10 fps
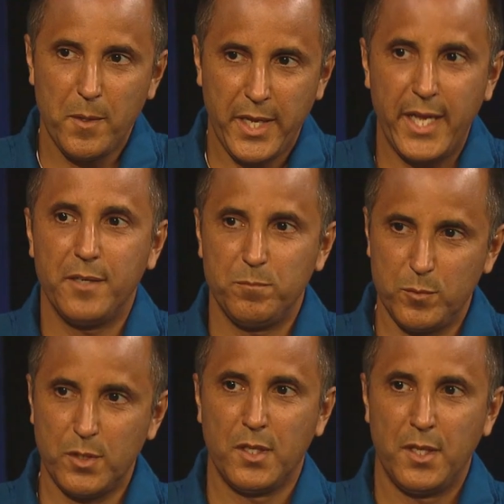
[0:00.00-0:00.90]
had,
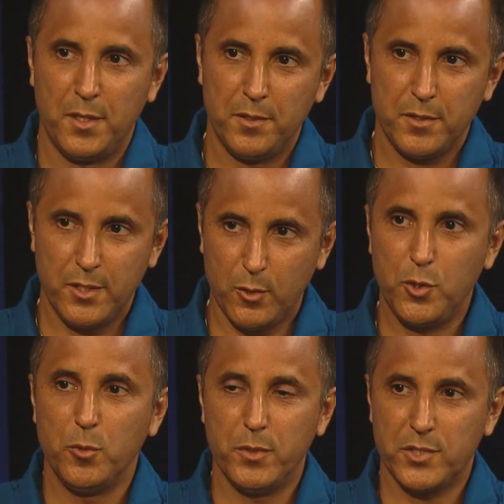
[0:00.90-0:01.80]
you know,
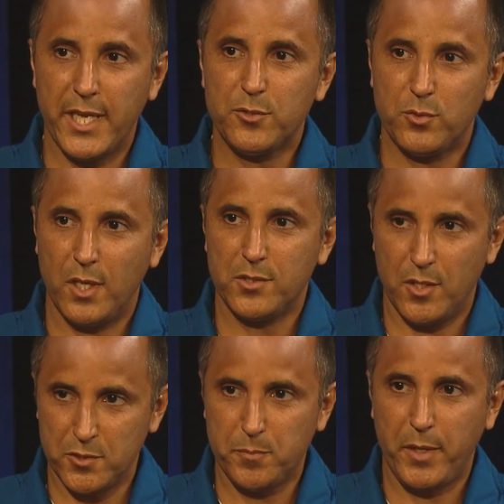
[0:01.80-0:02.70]
humans, astronauts
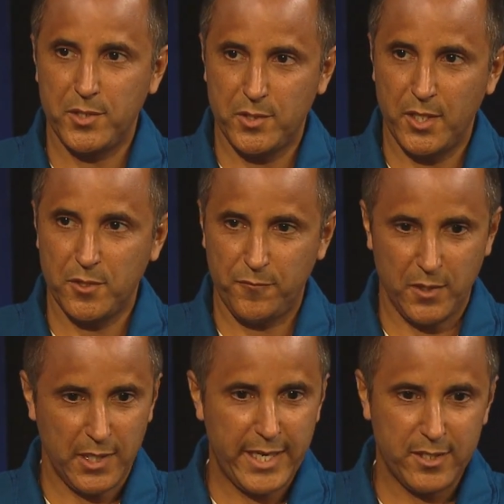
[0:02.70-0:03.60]
on the space station for
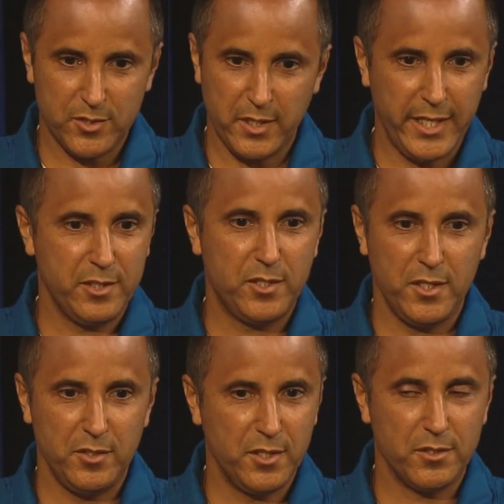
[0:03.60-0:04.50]
the last
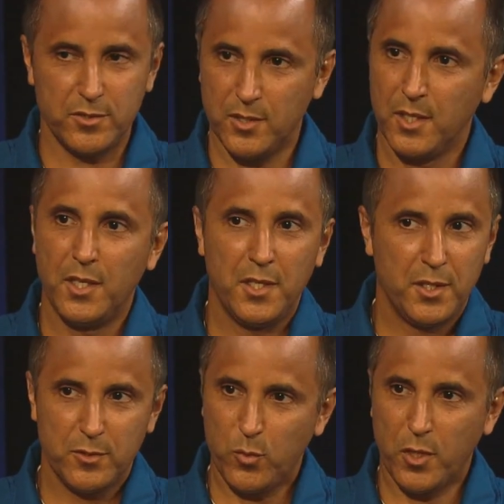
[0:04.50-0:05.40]
18 years,
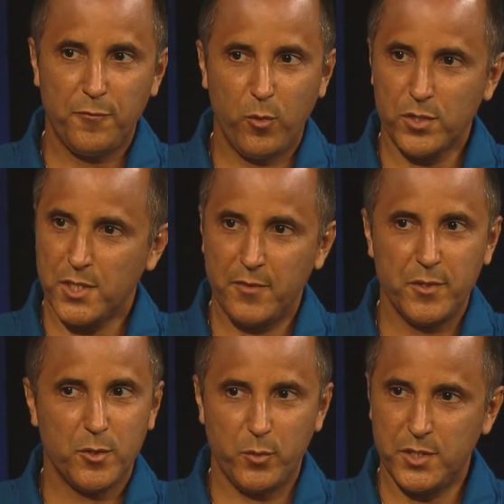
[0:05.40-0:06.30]

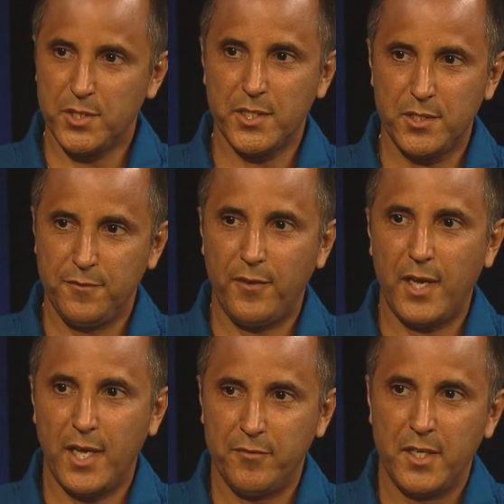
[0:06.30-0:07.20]
24/7,
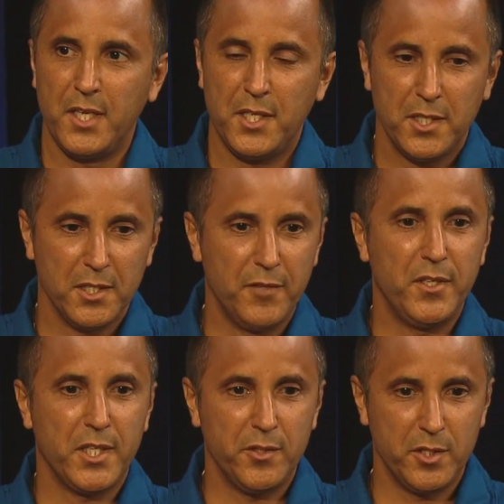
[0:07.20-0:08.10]
365
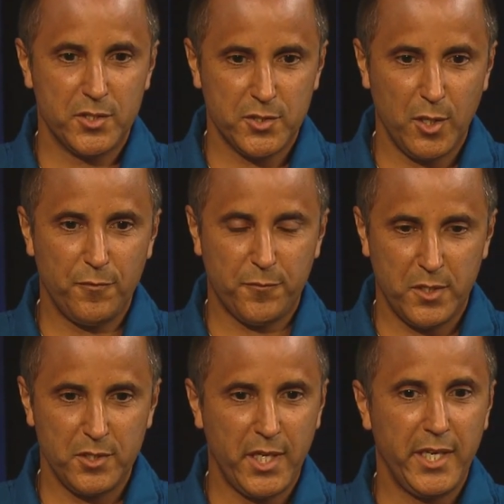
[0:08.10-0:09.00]
living in this
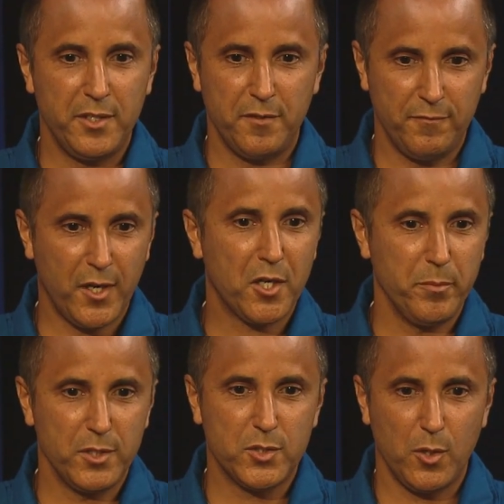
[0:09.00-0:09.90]
self-contained
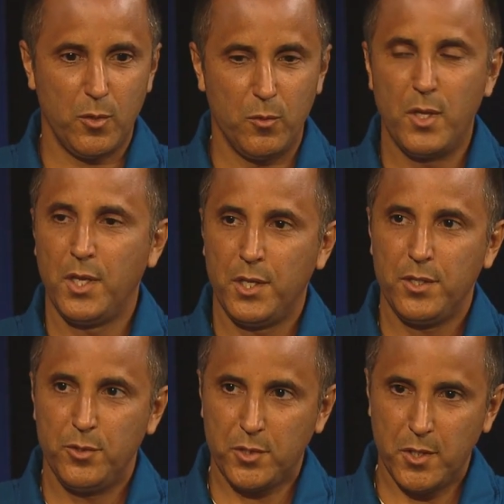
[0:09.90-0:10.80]
environment. So
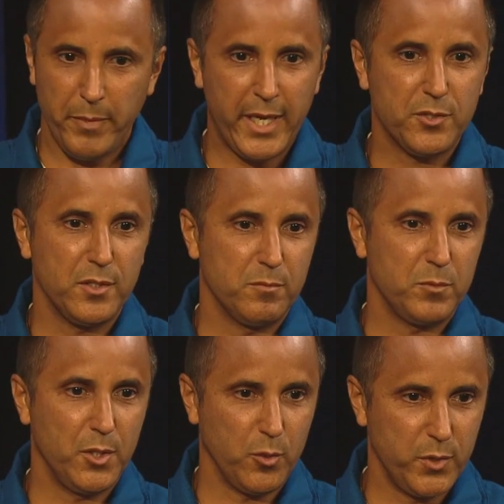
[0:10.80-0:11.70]
you can imagine,
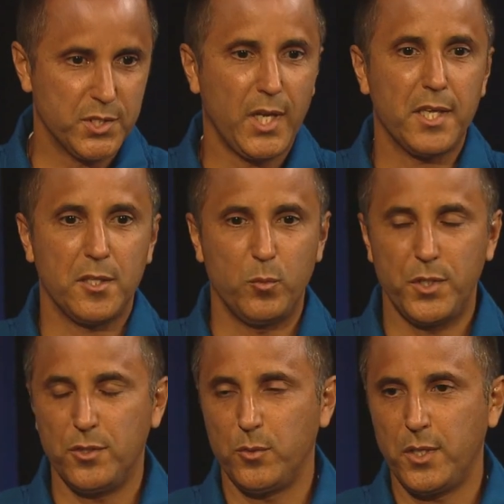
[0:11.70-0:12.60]
you know, the recycling we
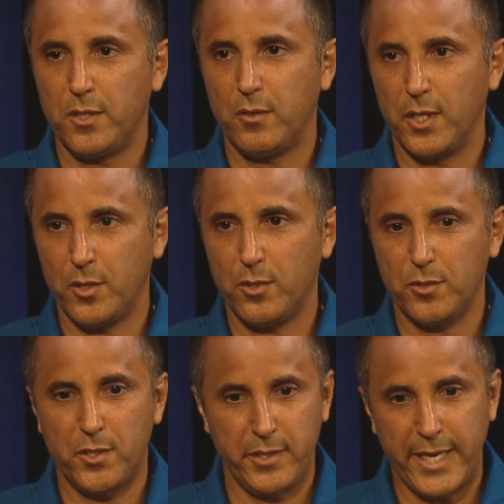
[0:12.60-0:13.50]
do here on
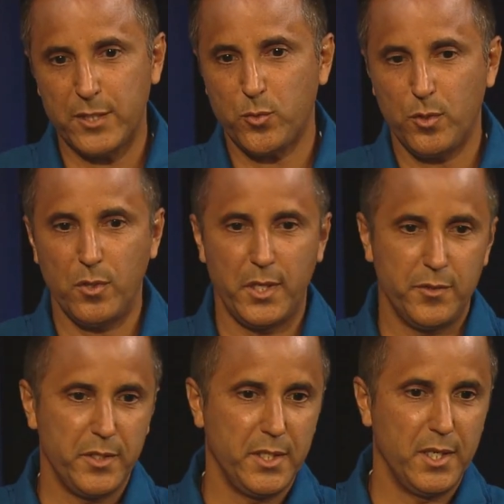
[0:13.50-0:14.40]
Earth, the natural
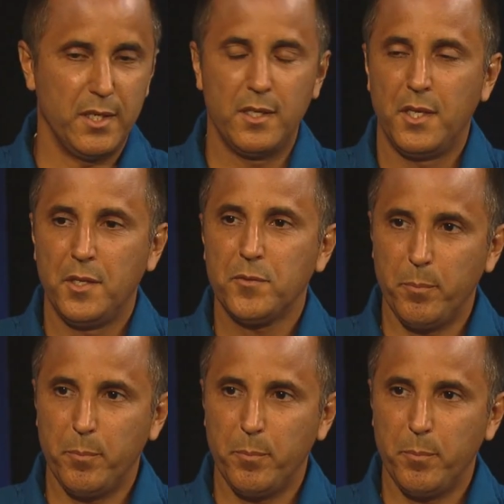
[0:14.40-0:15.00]
and the, uh, the